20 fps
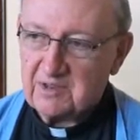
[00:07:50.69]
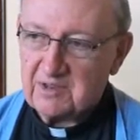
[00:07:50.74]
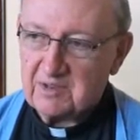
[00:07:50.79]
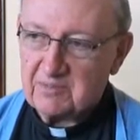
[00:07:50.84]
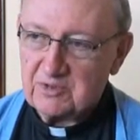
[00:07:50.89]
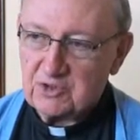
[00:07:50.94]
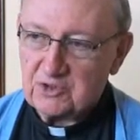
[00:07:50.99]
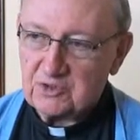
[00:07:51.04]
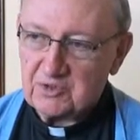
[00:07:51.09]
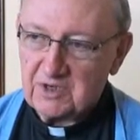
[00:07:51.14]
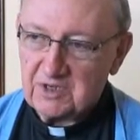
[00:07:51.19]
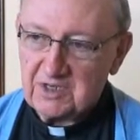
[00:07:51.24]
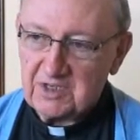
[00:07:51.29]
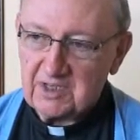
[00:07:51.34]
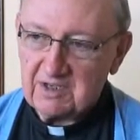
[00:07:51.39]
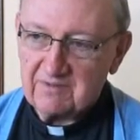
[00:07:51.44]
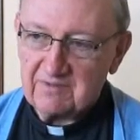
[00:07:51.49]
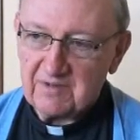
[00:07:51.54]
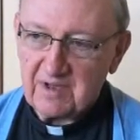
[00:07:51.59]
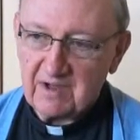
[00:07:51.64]
the
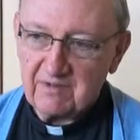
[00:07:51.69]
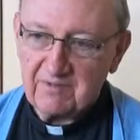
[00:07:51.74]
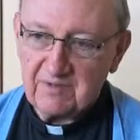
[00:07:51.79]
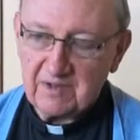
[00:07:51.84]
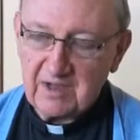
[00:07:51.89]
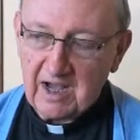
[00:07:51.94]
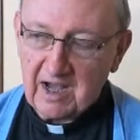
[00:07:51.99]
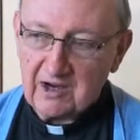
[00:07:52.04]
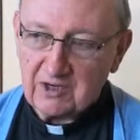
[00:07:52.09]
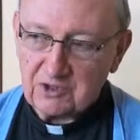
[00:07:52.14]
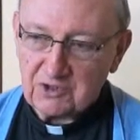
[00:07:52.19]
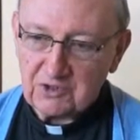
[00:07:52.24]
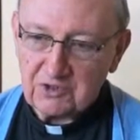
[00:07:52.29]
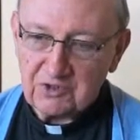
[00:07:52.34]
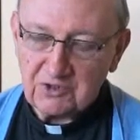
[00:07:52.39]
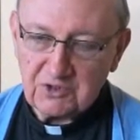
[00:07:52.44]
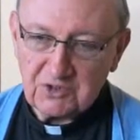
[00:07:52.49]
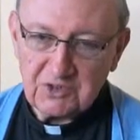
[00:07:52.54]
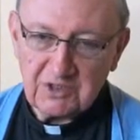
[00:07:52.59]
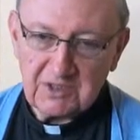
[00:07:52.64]
majority of our
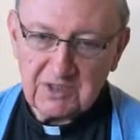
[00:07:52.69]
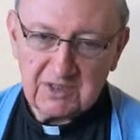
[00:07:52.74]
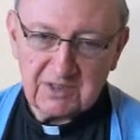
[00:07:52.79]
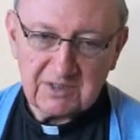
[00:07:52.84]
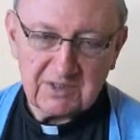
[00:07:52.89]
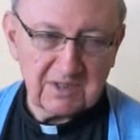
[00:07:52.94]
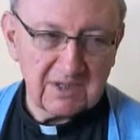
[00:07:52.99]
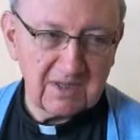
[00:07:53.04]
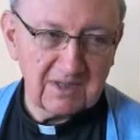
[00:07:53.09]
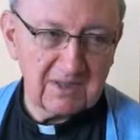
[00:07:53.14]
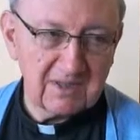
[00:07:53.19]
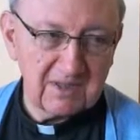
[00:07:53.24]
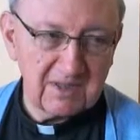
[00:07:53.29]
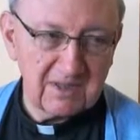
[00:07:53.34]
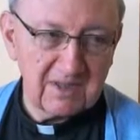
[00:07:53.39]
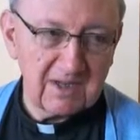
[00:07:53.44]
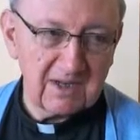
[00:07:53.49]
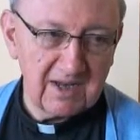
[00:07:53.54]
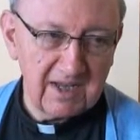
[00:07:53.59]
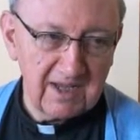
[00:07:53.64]
church is
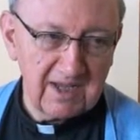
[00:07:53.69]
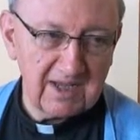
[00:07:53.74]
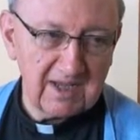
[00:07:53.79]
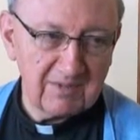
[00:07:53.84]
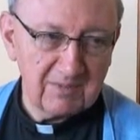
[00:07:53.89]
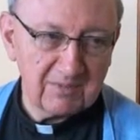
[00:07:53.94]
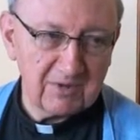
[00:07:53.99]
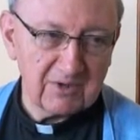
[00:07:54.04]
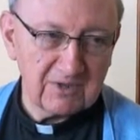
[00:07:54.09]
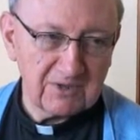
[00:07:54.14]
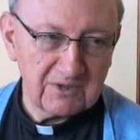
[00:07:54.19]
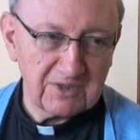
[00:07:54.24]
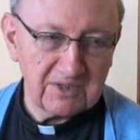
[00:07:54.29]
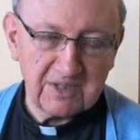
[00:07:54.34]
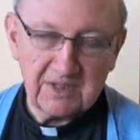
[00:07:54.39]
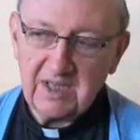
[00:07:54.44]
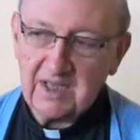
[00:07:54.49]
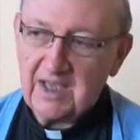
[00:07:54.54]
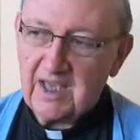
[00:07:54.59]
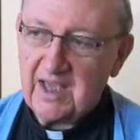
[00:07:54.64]
the lay person.